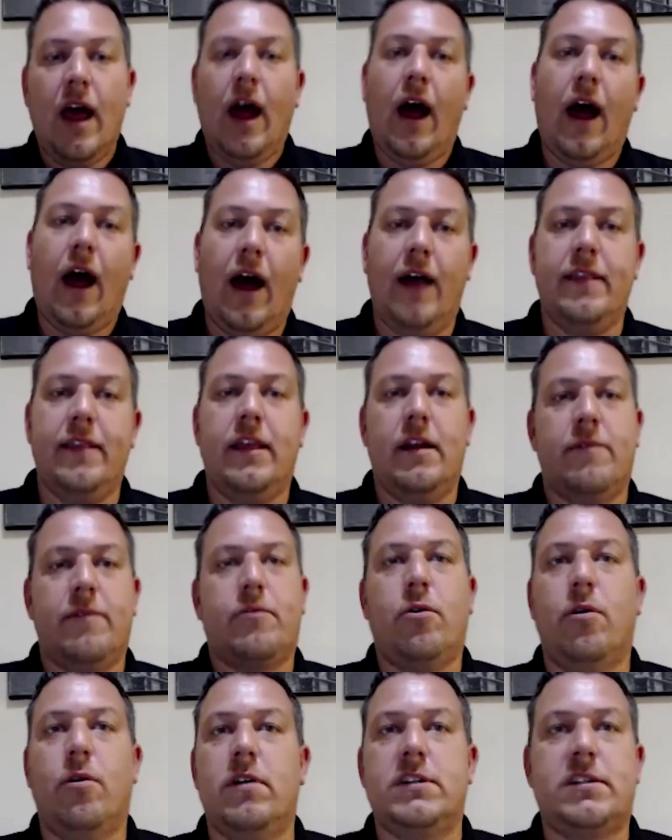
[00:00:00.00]
And then, of
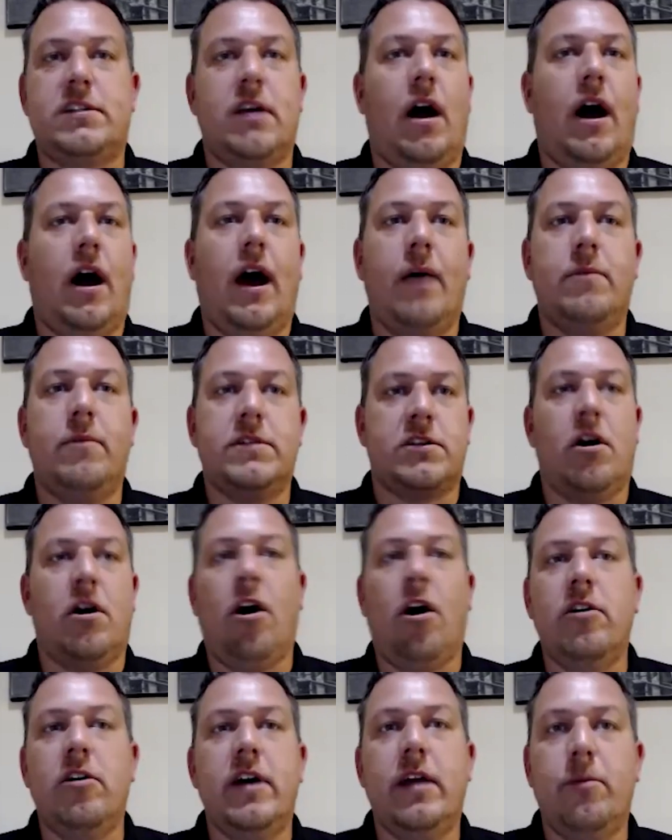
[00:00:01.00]
course, I was
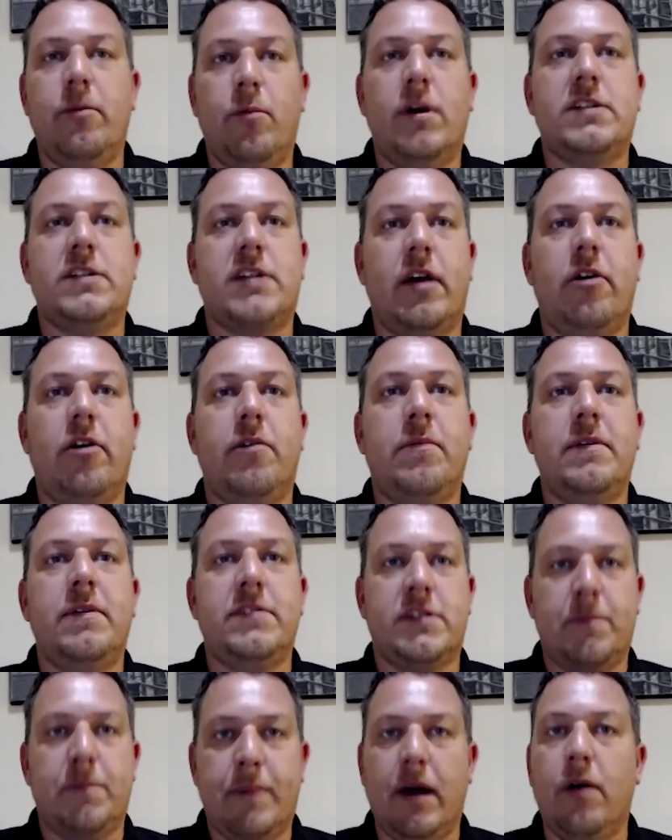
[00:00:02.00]
all in once I heard what it was
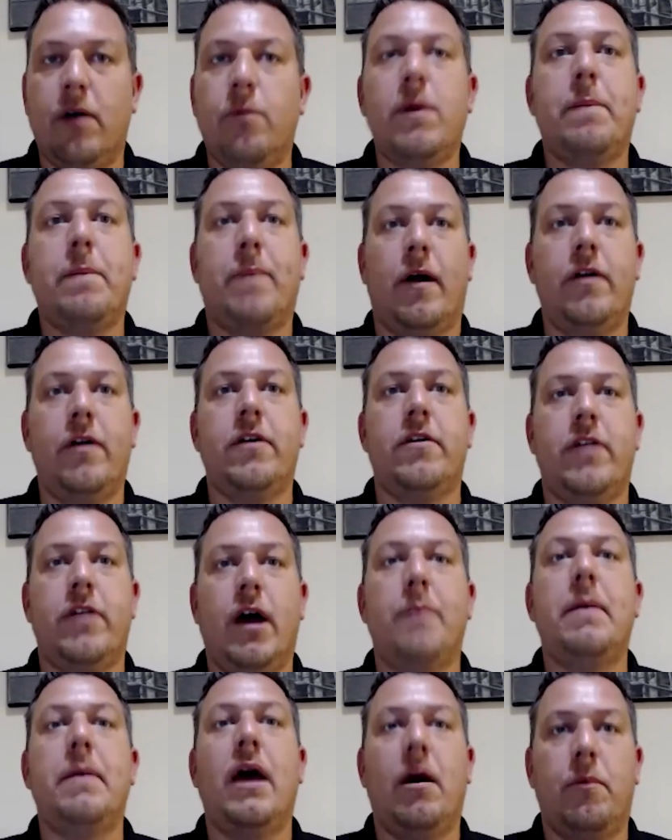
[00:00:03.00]
about. We partnered
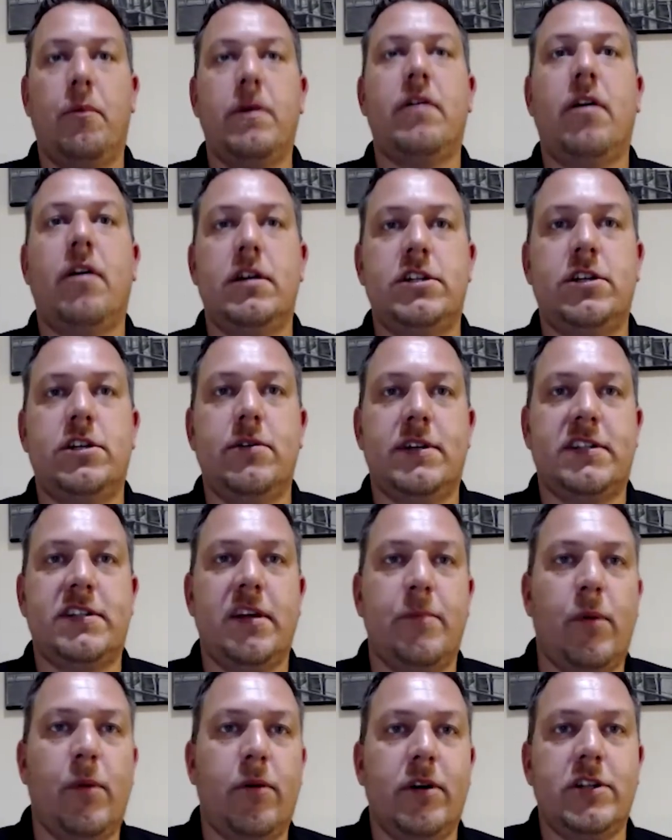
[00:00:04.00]
up and we launched USA
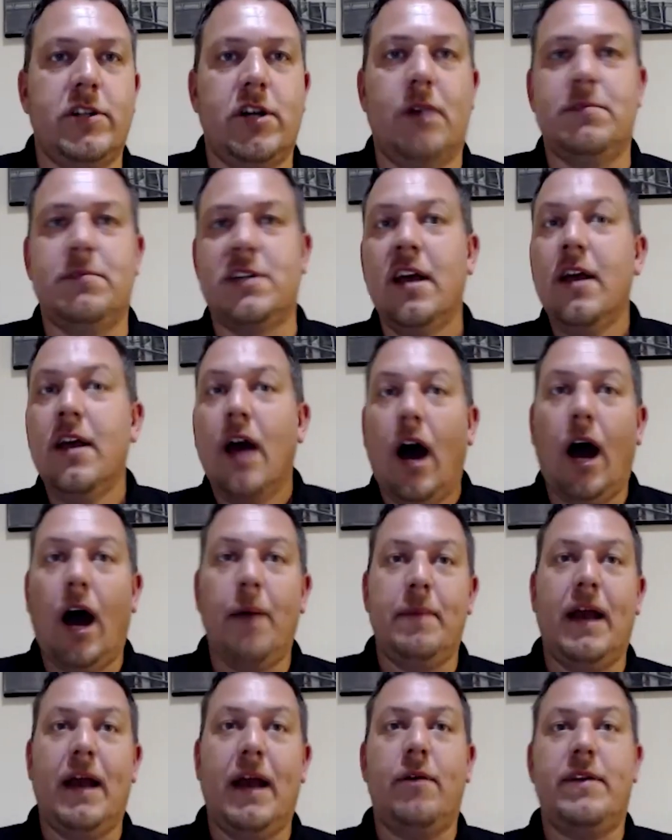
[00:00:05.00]
Motor Jobs. I'm
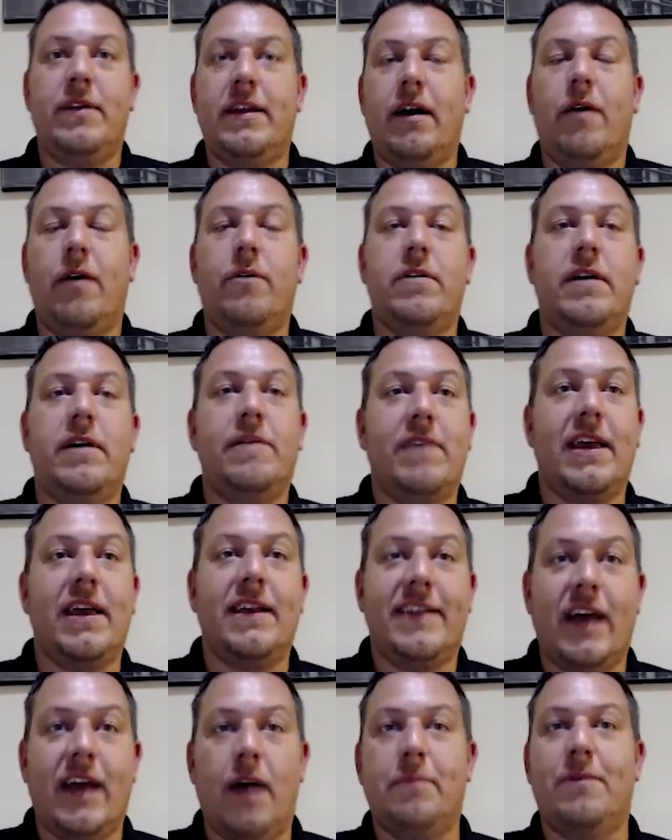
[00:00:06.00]
now down living in
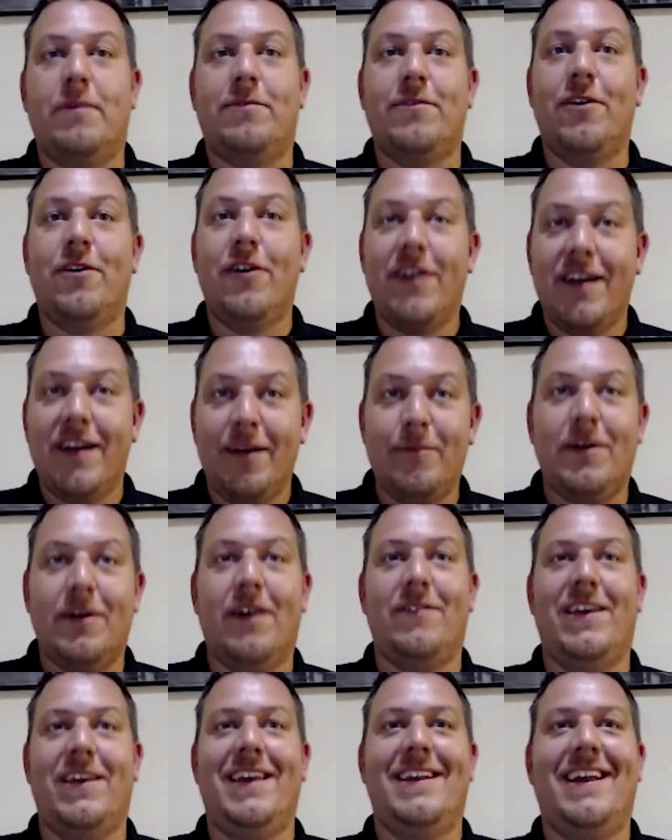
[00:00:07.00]
Tampa, Florida. I'm
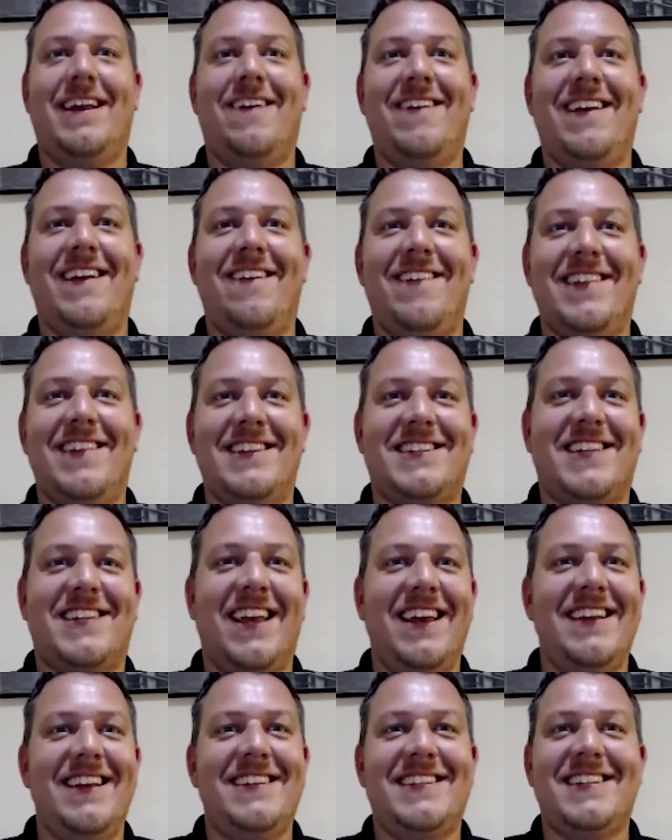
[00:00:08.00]
loving it down here in the
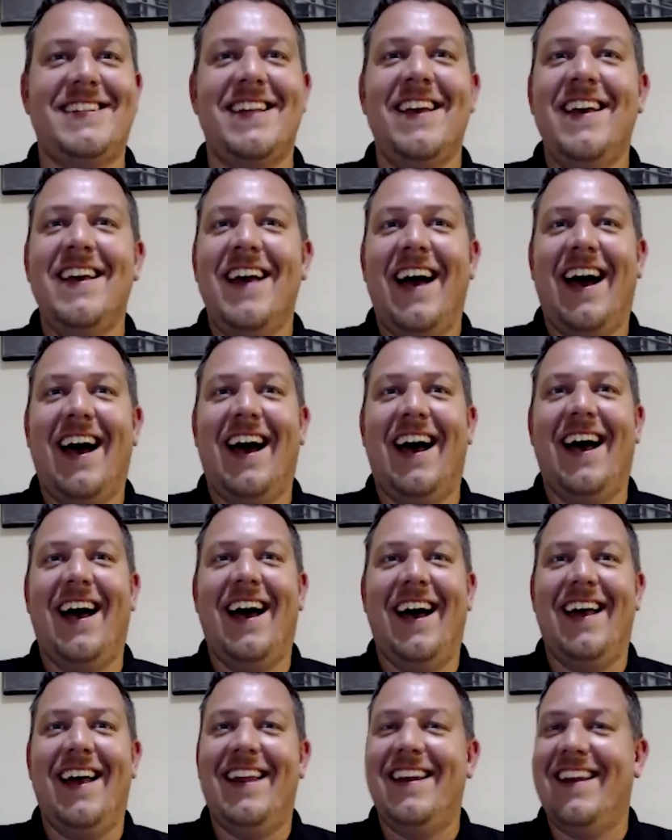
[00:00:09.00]
States.
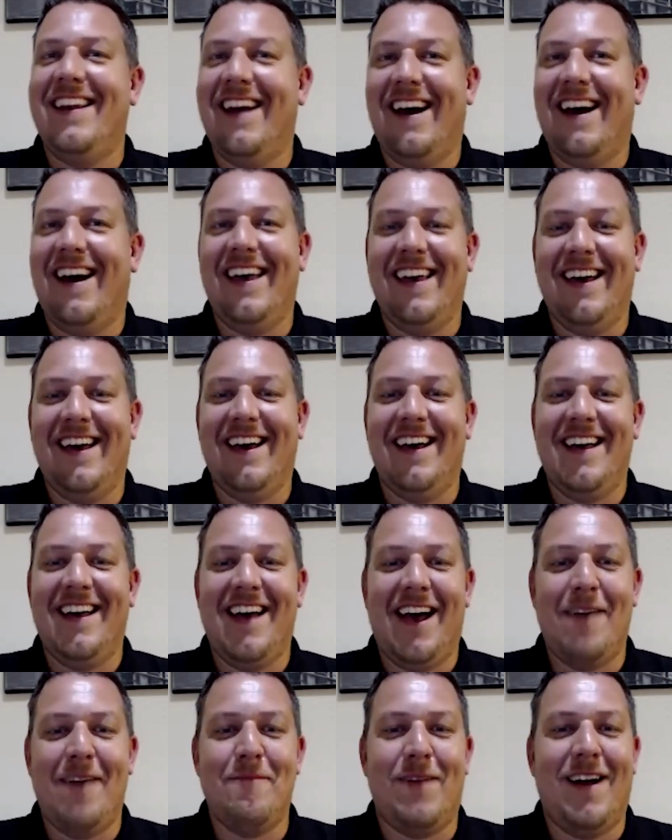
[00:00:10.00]
And
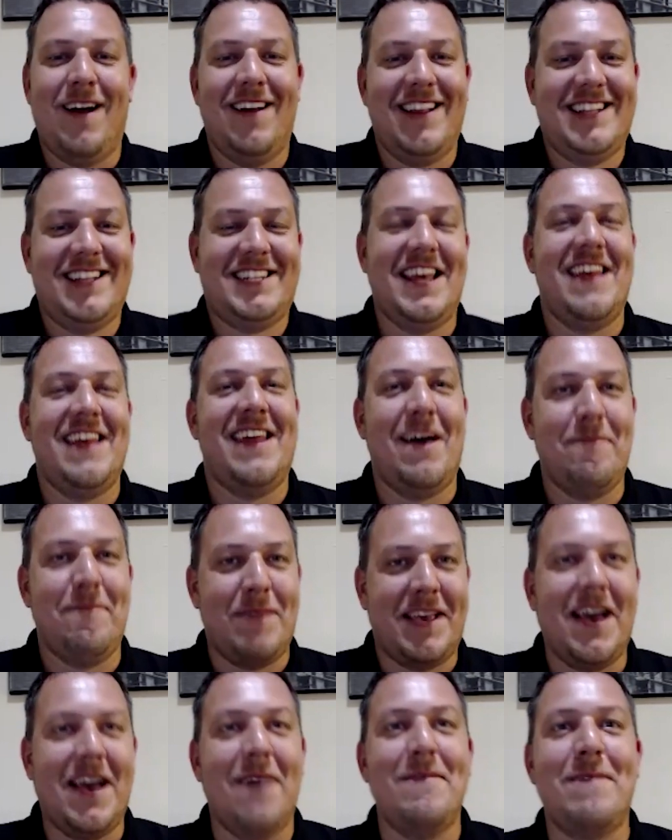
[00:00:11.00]
I'm proud to say that I'm
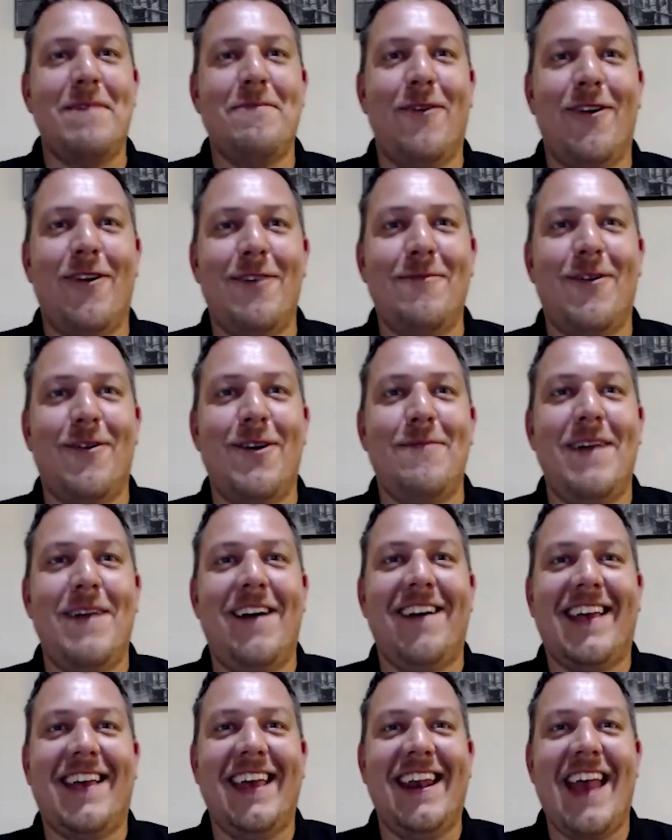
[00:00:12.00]
becoming more and more
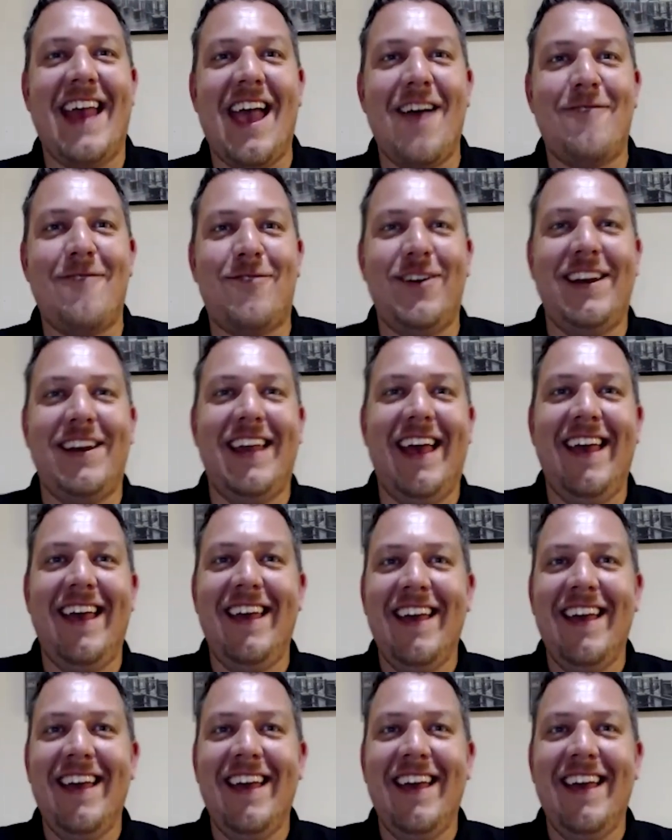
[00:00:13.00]
American every day.